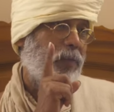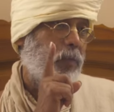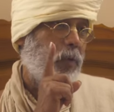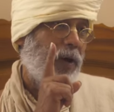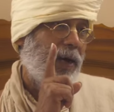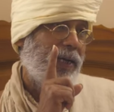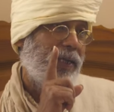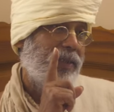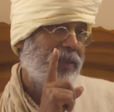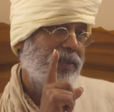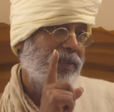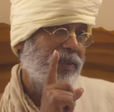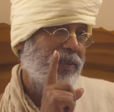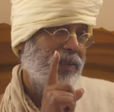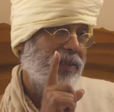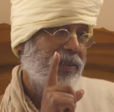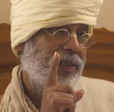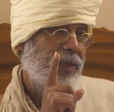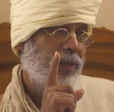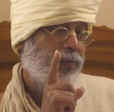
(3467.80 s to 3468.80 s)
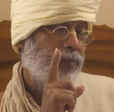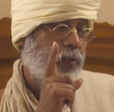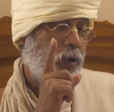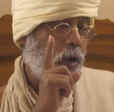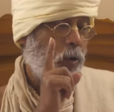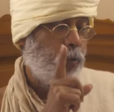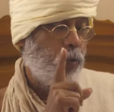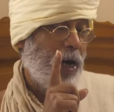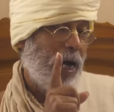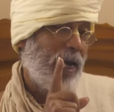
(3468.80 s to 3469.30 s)
point.
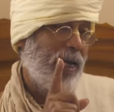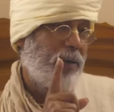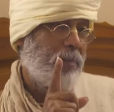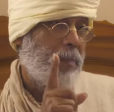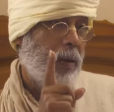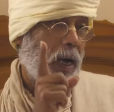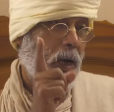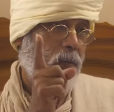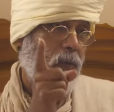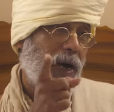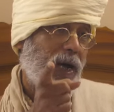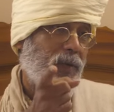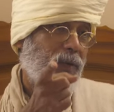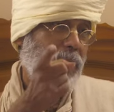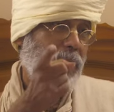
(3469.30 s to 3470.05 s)
For why Bhagavan